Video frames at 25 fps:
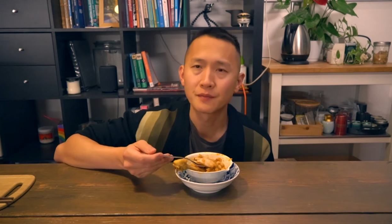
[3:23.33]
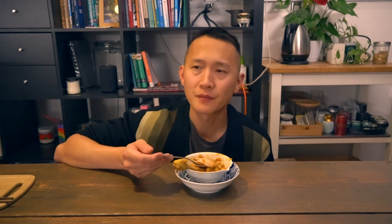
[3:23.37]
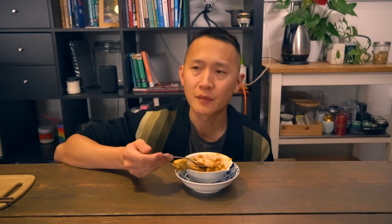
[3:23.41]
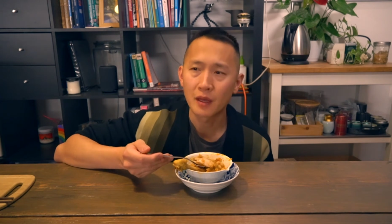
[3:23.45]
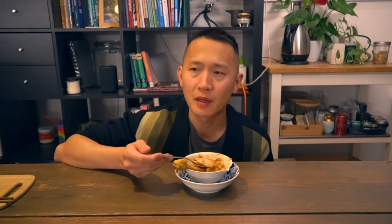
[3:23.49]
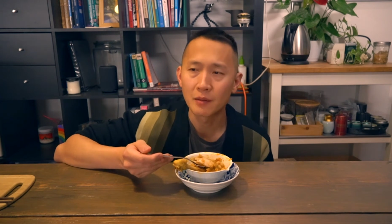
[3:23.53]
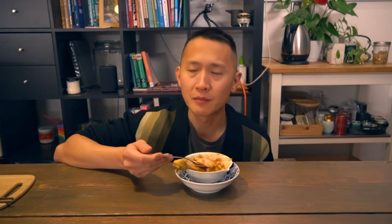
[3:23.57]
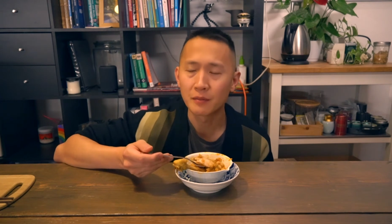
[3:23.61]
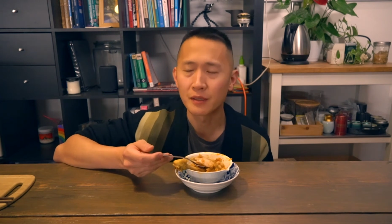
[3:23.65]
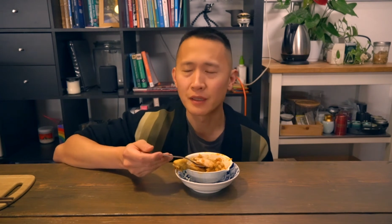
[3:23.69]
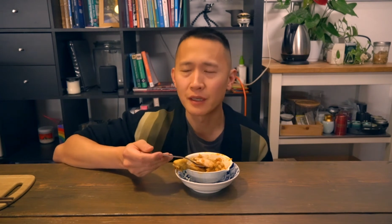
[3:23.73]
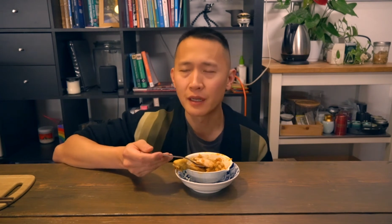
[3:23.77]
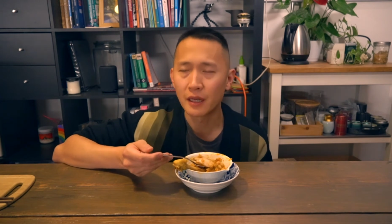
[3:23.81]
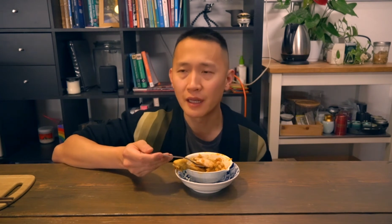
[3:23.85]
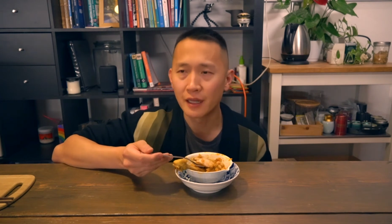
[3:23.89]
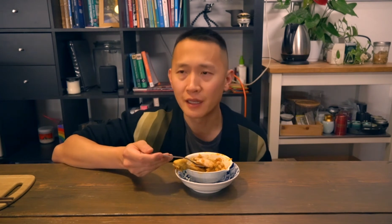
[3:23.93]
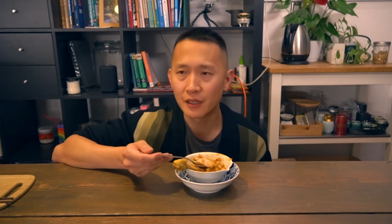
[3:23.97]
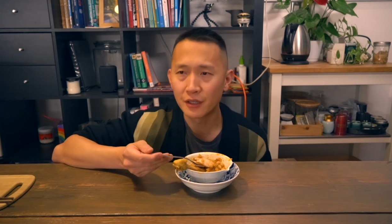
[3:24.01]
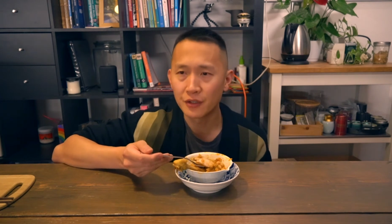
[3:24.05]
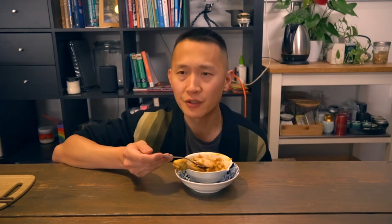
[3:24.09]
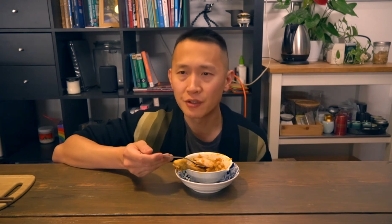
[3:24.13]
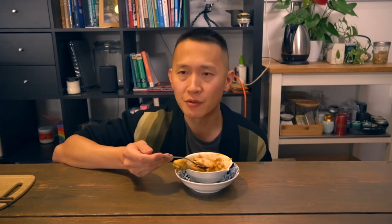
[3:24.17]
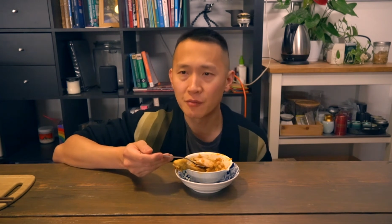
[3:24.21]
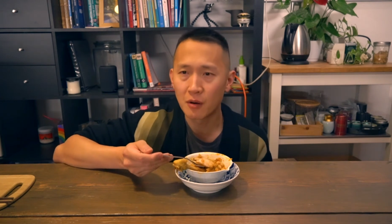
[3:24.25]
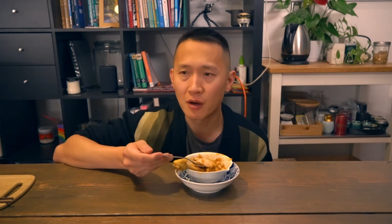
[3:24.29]
I'm gonna
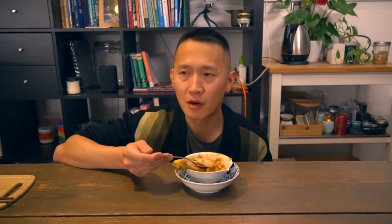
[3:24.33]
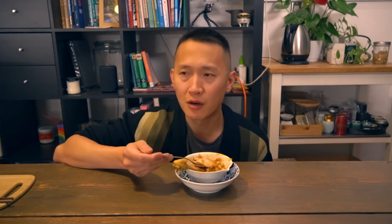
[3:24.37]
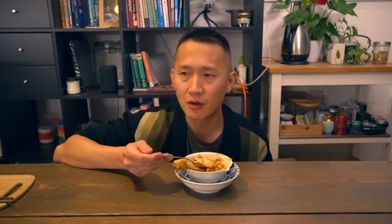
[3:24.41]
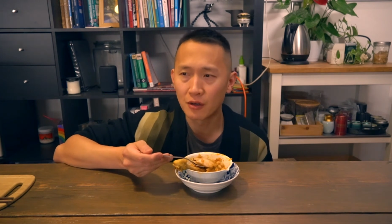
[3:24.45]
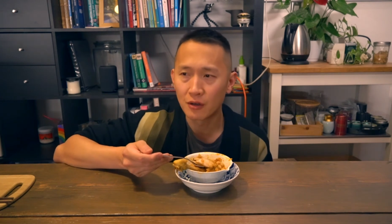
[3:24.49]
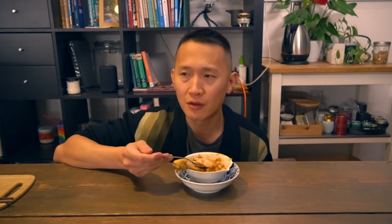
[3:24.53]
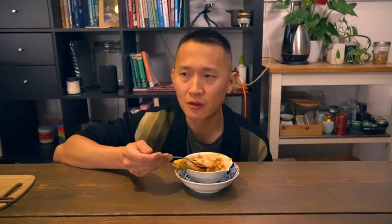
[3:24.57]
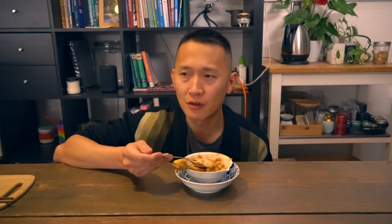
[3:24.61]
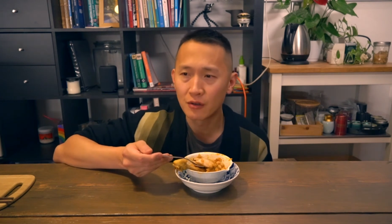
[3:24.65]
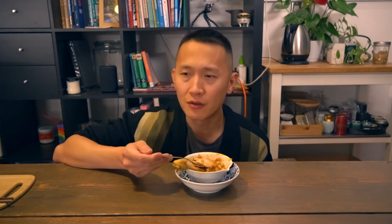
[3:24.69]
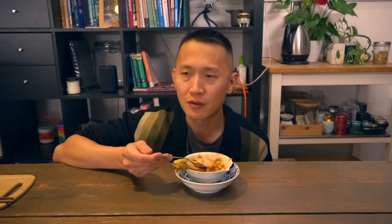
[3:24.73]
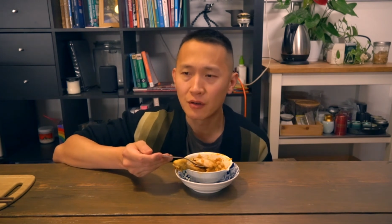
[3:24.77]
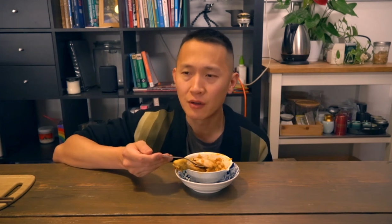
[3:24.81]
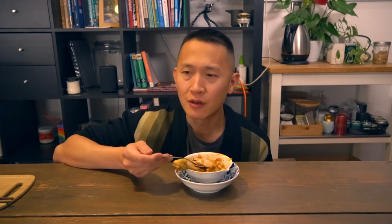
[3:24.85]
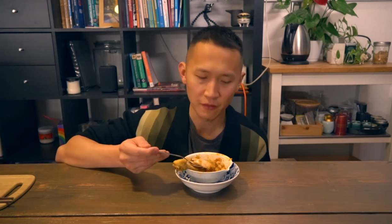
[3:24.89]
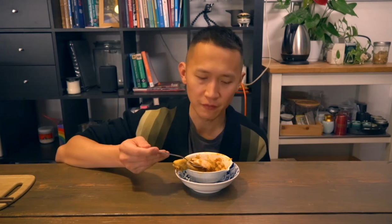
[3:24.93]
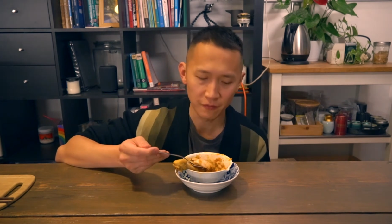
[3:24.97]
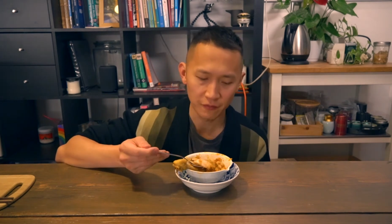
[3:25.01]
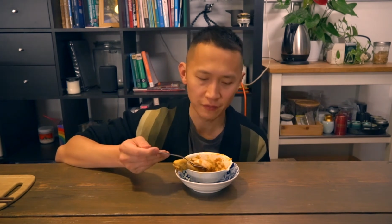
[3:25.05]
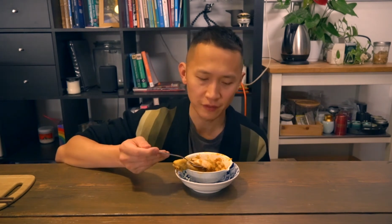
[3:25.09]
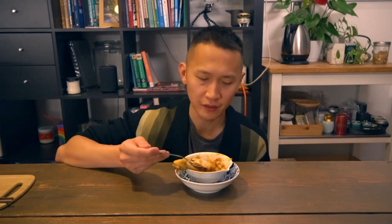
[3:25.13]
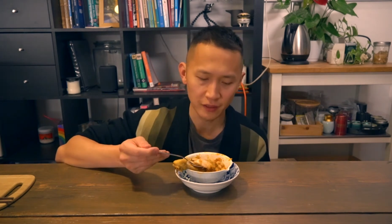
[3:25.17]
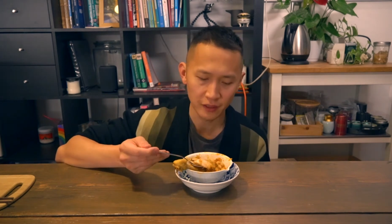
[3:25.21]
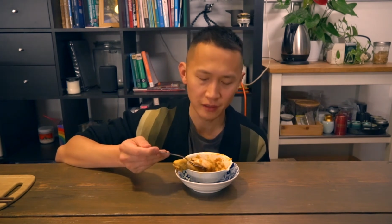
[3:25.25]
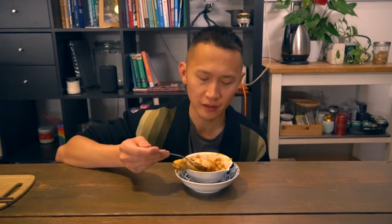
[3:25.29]
edit tomorrow,
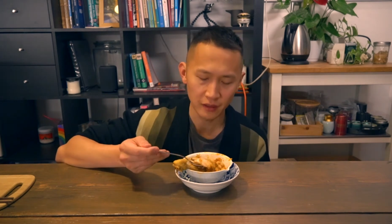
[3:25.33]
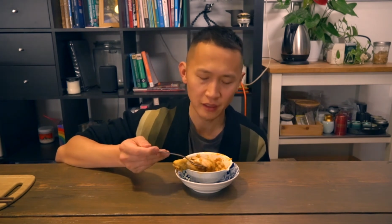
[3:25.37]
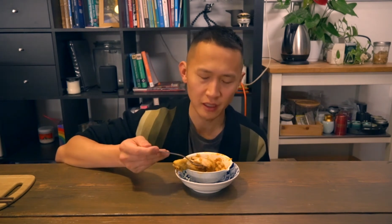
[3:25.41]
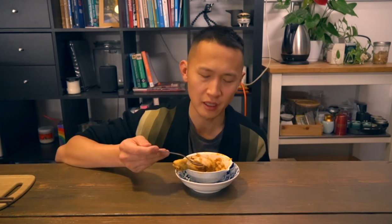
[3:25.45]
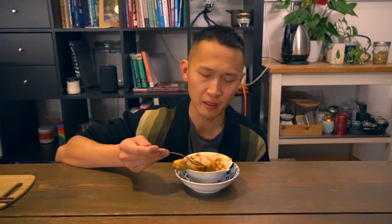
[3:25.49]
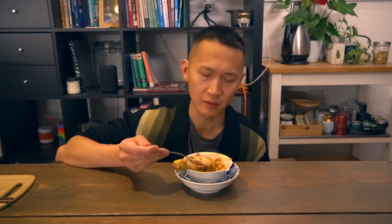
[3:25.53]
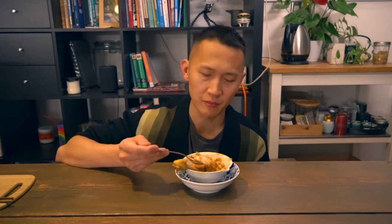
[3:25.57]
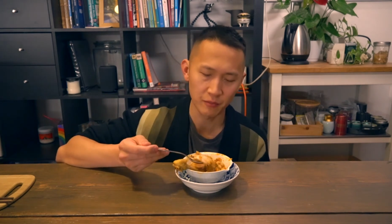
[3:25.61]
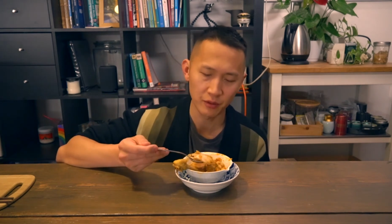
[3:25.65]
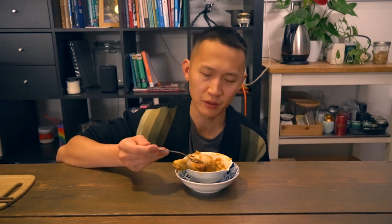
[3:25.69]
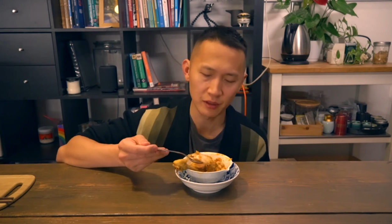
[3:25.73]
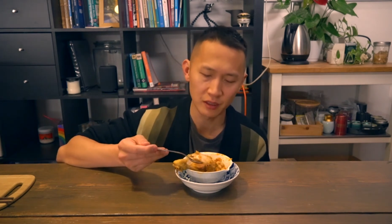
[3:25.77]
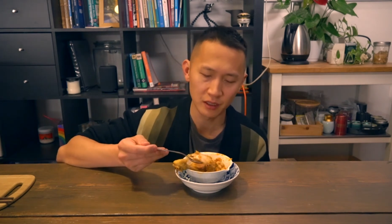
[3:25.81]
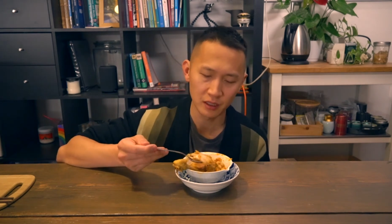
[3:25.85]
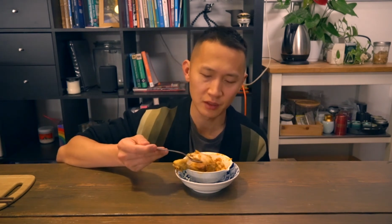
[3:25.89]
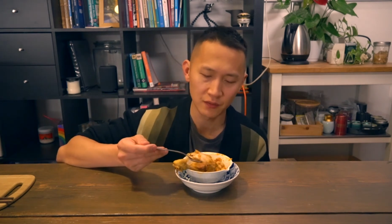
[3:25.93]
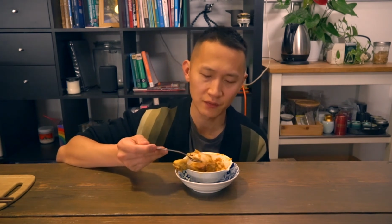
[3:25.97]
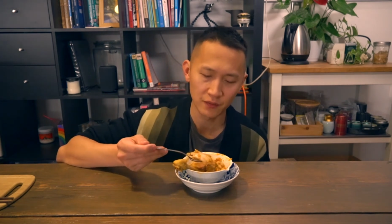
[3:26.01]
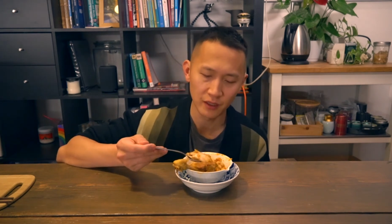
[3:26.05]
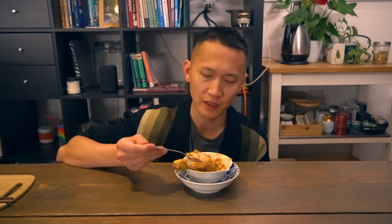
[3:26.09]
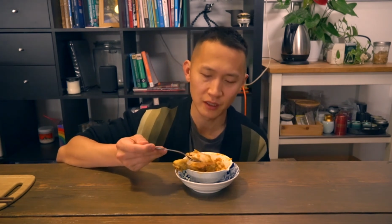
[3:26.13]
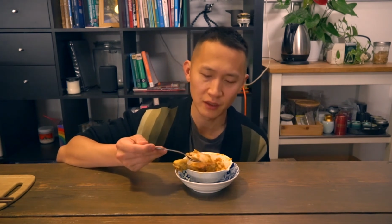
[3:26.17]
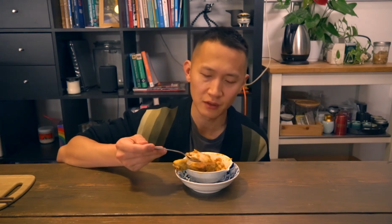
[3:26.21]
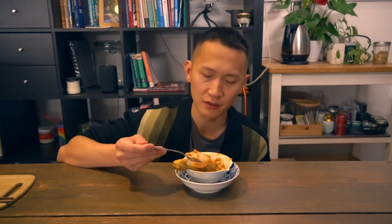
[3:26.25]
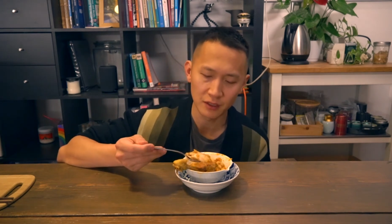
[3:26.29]
hopefully like put these
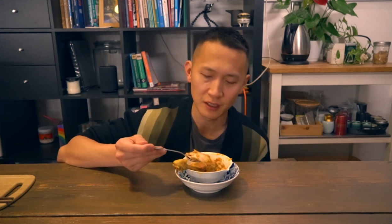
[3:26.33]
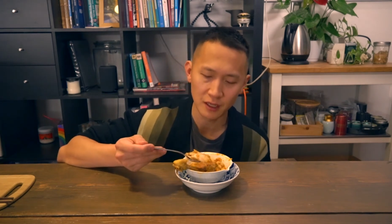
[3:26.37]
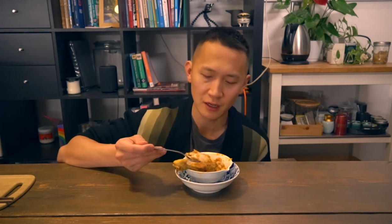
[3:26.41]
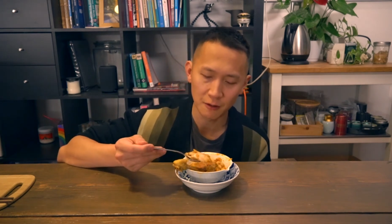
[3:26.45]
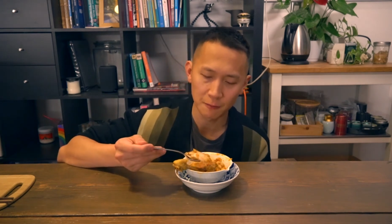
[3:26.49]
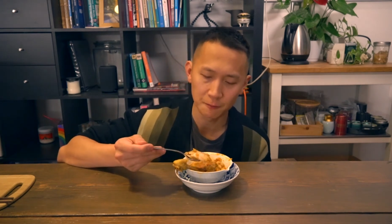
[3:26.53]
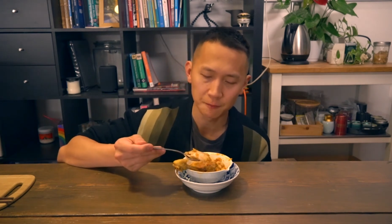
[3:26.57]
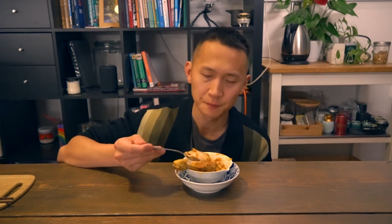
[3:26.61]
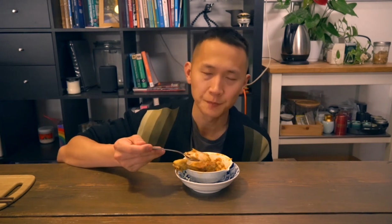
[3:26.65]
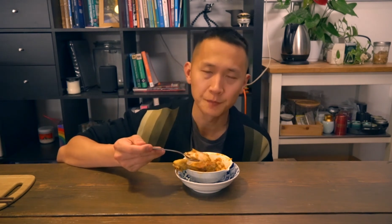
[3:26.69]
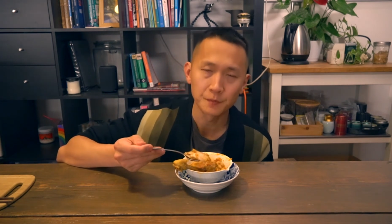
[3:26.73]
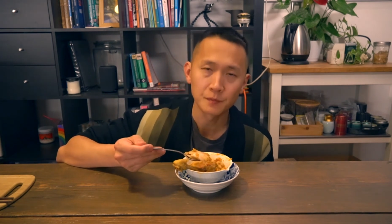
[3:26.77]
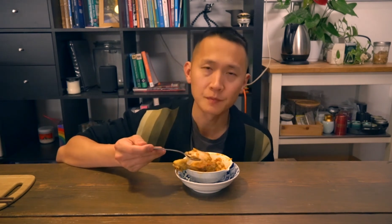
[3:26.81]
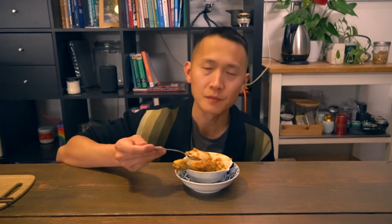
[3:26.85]
videos out